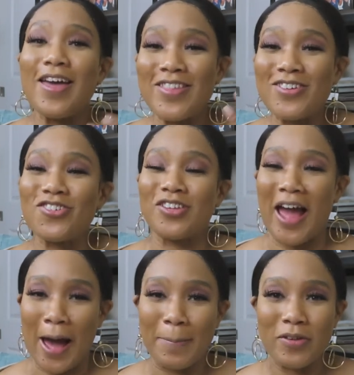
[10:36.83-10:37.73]
and they just
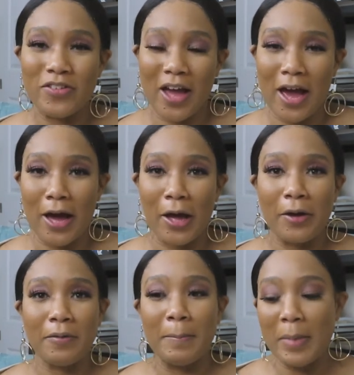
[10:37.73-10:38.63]
happened to
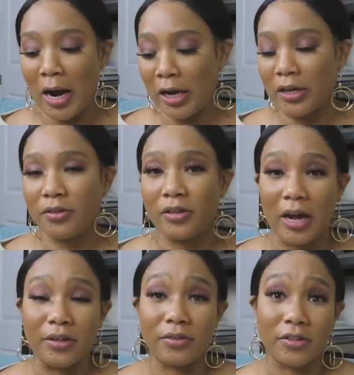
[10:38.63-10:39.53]
have my
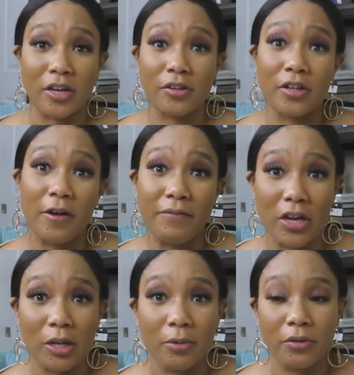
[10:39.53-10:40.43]
size six
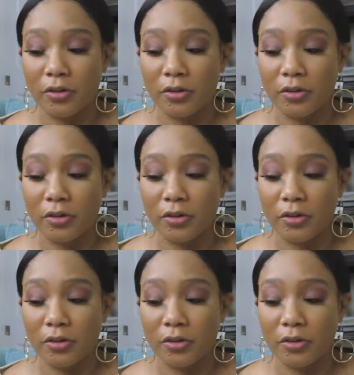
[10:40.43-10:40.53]
available.